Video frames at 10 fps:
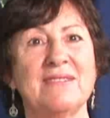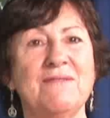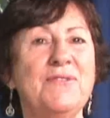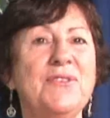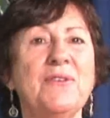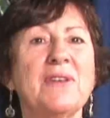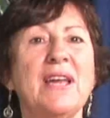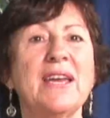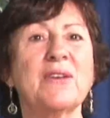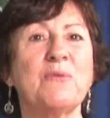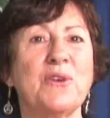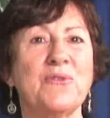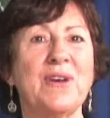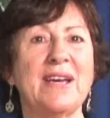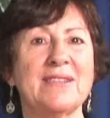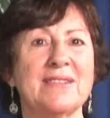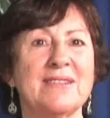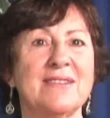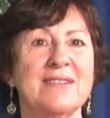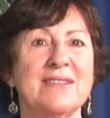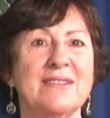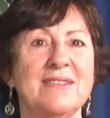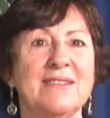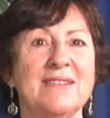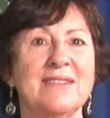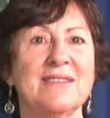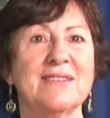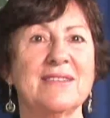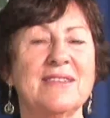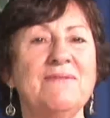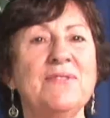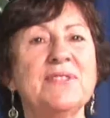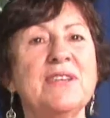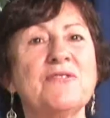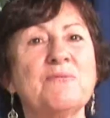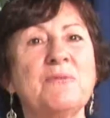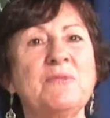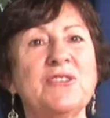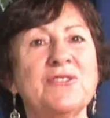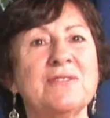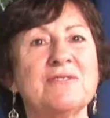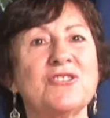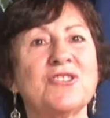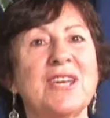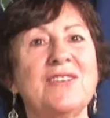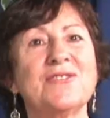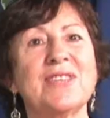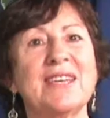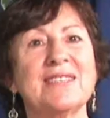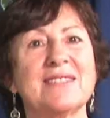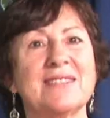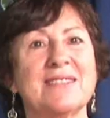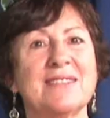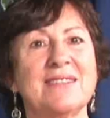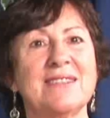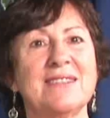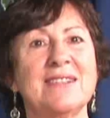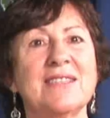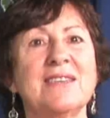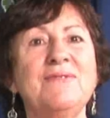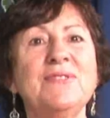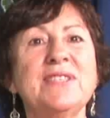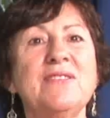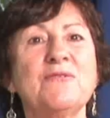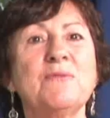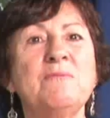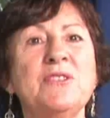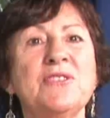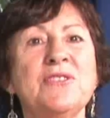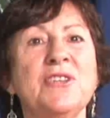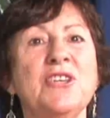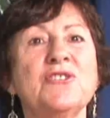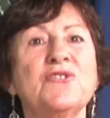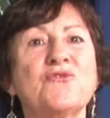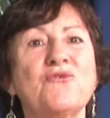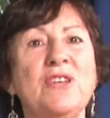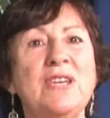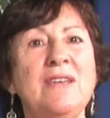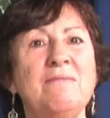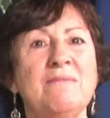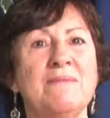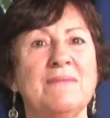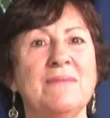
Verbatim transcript: if you don't like where you're at, give yourselves permission to change that. Give yourselves permission to dream